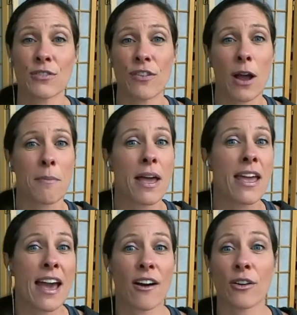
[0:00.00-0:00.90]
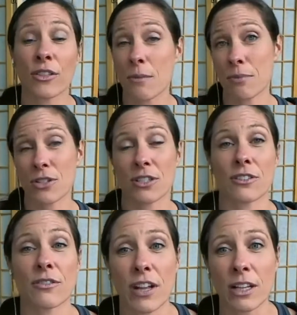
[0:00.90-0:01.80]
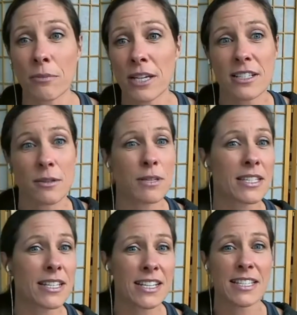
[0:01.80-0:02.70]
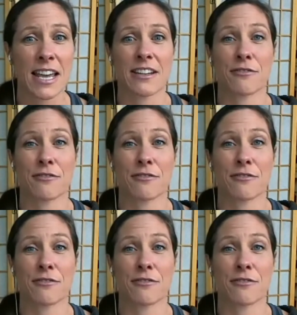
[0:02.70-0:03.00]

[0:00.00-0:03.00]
from health and personal development to business and